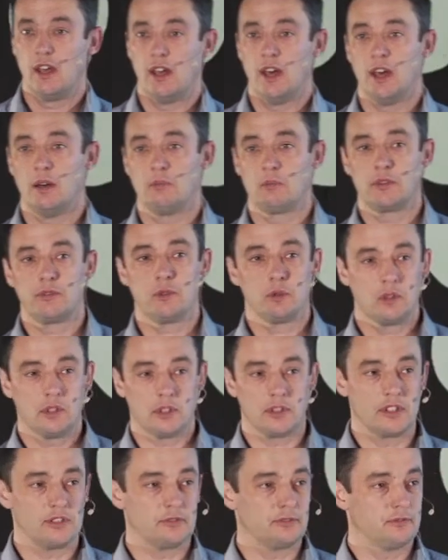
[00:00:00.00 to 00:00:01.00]
we've all
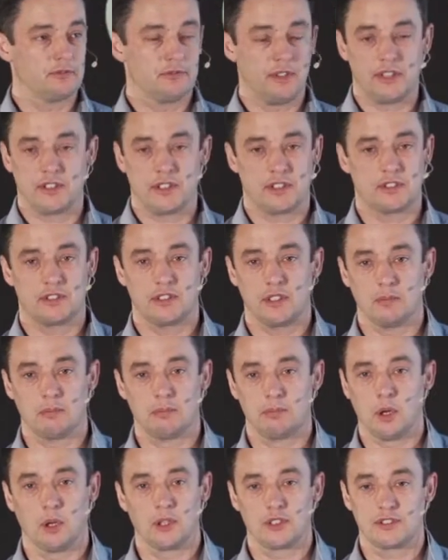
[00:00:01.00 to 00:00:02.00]
got these fantastic
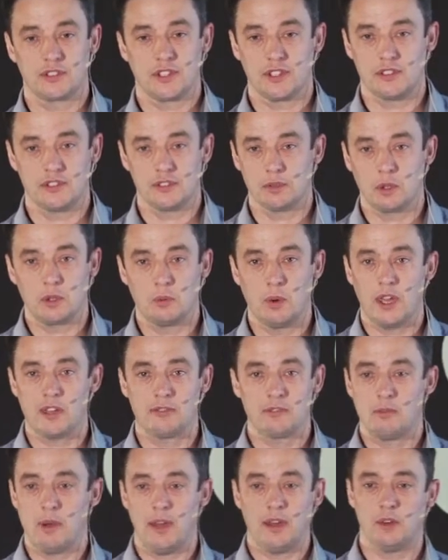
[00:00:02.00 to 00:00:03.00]
policies that we
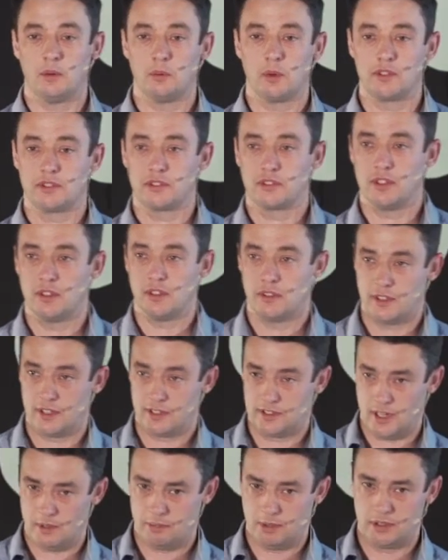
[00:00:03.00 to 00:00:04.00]
wave about when certain
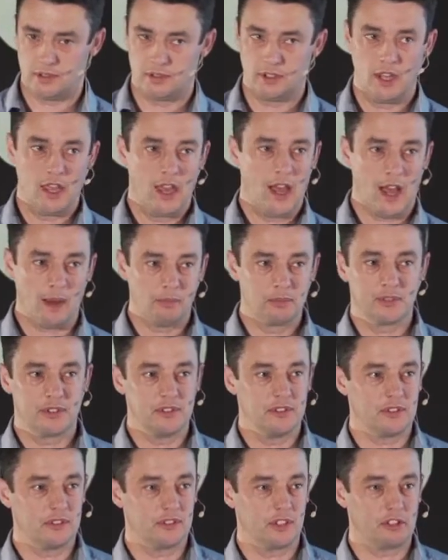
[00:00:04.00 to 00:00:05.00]
things happen.
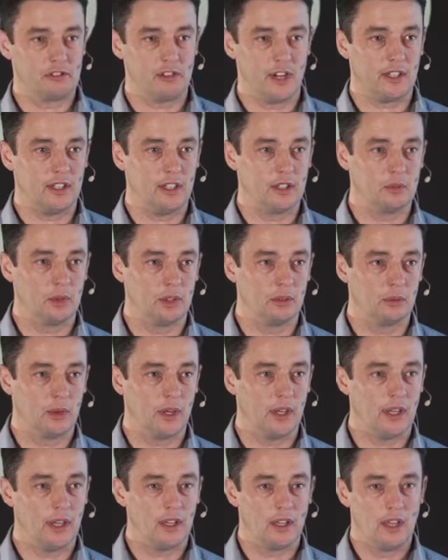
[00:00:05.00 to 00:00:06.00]
Absence is a cracking one
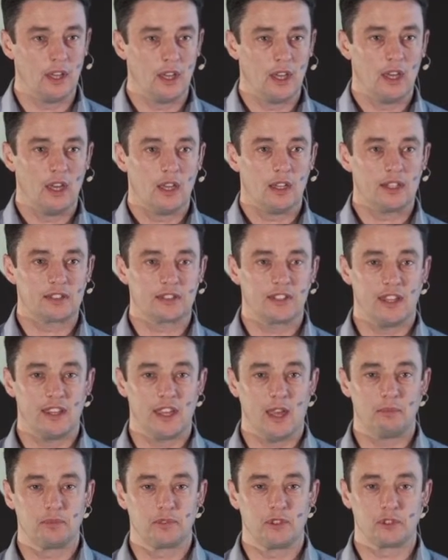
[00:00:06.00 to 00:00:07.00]
where let's get
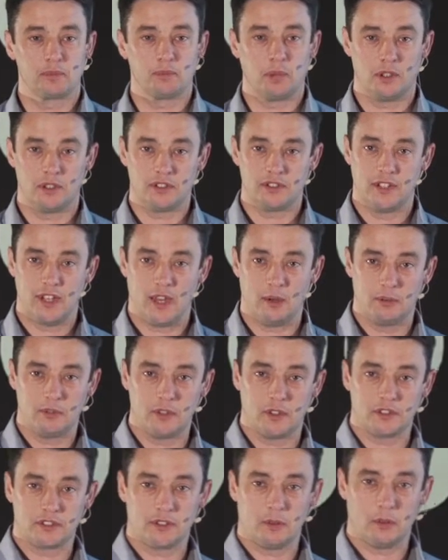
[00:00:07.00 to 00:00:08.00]
the absence policy out. We've
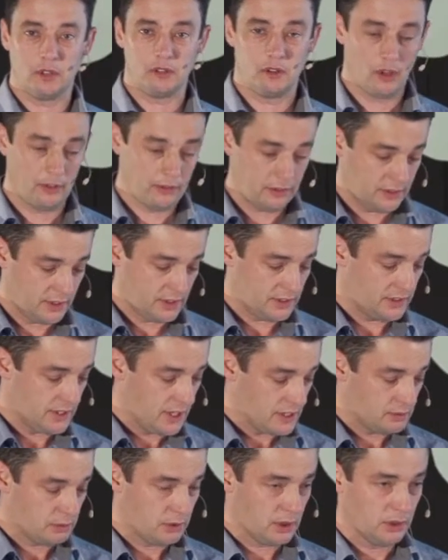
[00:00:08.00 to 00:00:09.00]
got somewhere off, and it
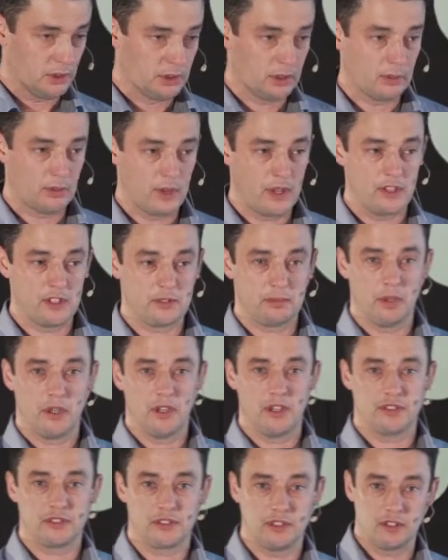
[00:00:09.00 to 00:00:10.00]
says, well, look, when this
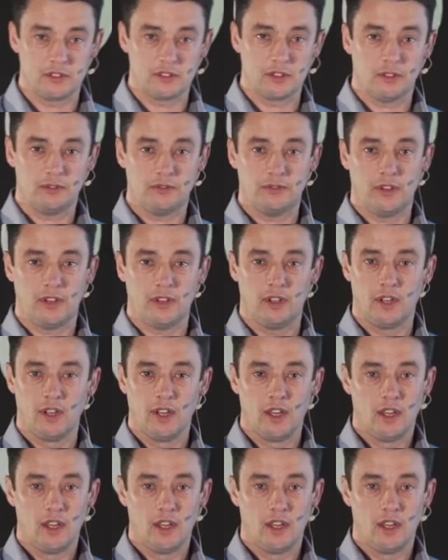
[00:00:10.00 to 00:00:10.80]
person is off for